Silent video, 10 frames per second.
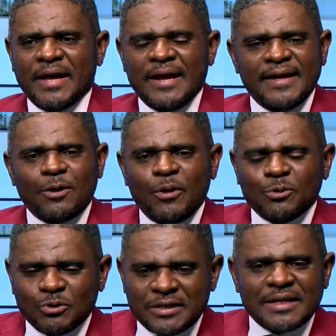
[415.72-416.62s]
And they are
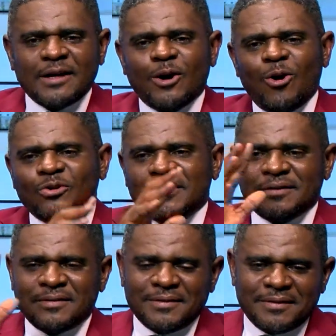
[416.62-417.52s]
going to turn around
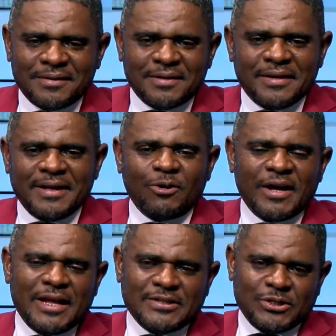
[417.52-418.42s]
their
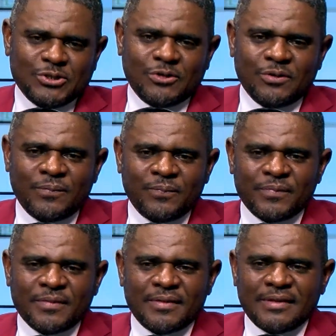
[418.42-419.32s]
organization.
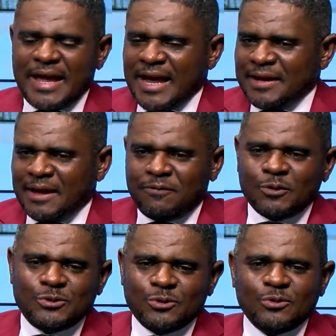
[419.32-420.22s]
And their
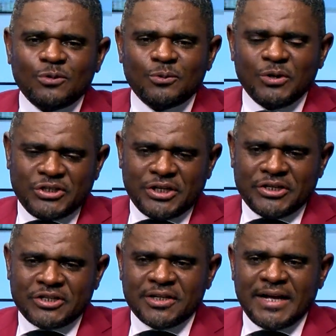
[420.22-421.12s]
fortune will
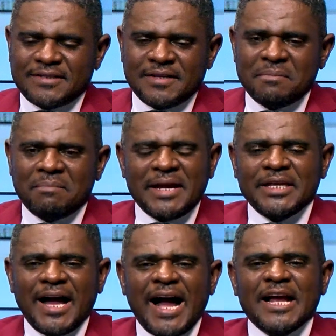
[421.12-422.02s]
change. say
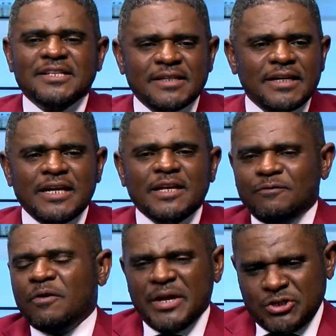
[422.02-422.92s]
money hides in
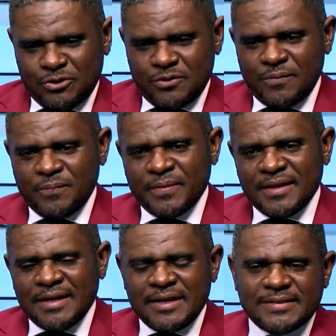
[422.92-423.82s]
information.
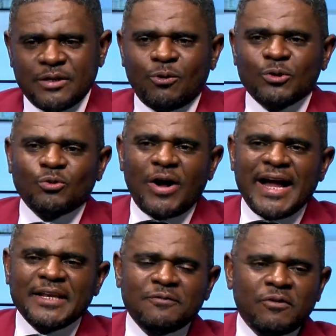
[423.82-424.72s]
They say you want to
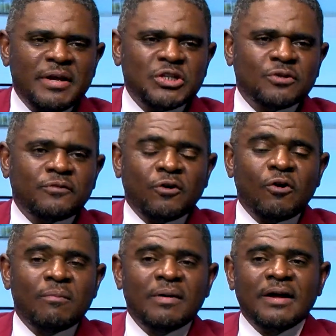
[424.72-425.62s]
hide information
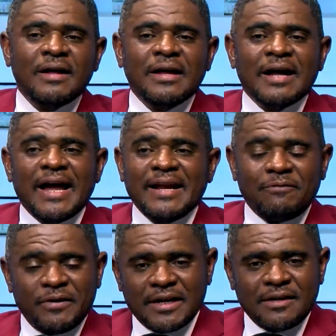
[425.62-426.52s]
from an
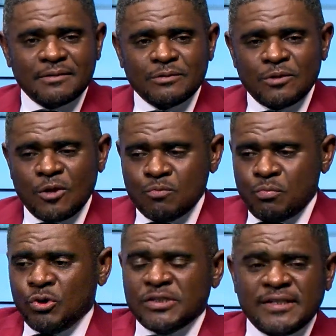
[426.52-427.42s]
African?
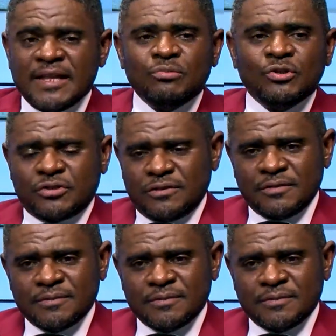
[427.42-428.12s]
Put it in a book.